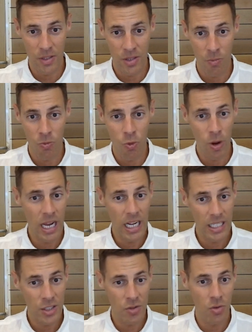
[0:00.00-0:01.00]
some
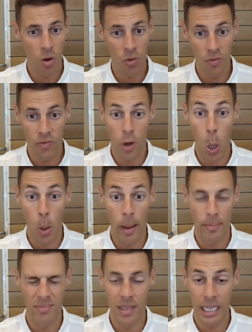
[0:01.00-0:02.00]
really strong
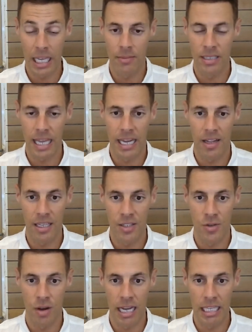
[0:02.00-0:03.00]
follow-up that comes out of these
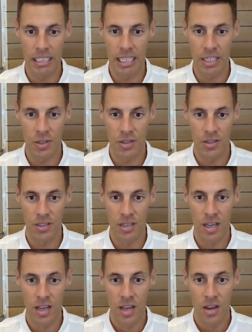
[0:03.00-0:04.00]
training sessions,
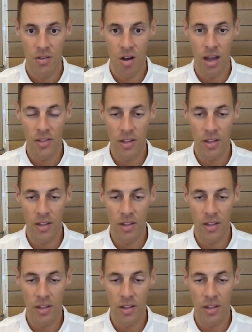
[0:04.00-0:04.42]
right?